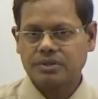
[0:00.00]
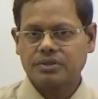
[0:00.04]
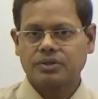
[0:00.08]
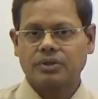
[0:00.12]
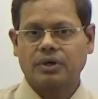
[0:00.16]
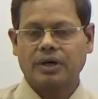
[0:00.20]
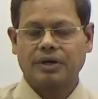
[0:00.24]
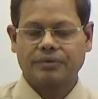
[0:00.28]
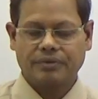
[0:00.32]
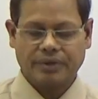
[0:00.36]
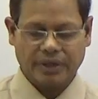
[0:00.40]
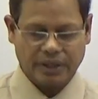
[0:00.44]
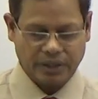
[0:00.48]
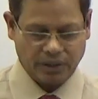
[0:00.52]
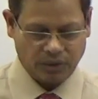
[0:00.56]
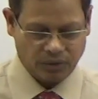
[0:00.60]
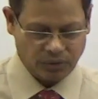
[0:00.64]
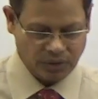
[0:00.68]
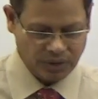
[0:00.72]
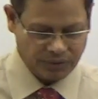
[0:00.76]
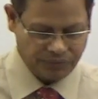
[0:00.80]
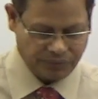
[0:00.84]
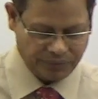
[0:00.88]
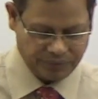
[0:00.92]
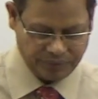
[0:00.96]
So I have taken
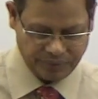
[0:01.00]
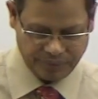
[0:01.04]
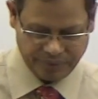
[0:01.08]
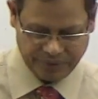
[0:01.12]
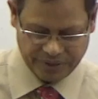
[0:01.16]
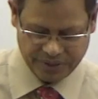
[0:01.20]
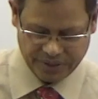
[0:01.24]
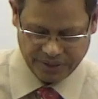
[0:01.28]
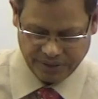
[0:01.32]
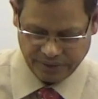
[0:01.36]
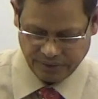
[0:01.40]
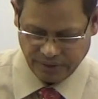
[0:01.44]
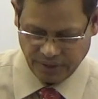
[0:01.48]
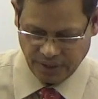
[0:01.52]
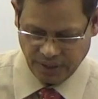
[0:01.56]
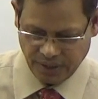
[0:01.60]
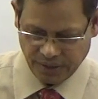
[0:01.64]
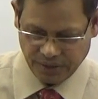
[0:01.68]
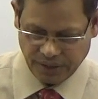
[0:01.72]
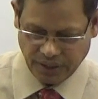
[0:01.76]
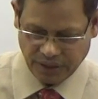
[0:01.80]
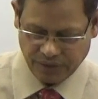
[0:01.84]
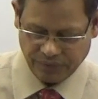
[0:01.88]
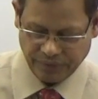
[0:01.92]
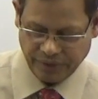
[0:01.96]
only 50%.
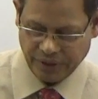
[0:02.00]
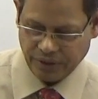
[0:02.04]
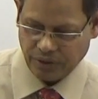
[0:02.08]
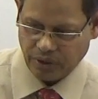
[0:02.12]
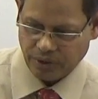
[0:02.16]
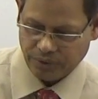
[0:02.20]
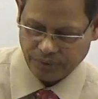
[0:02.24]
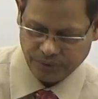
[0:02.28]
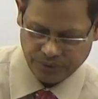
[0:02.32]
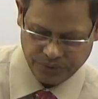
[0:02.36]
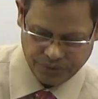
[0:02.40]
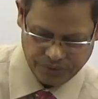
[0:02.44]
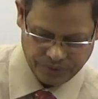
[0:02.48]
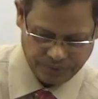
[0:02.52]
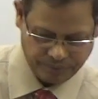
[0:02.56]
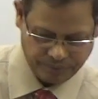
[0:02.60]
That way you have to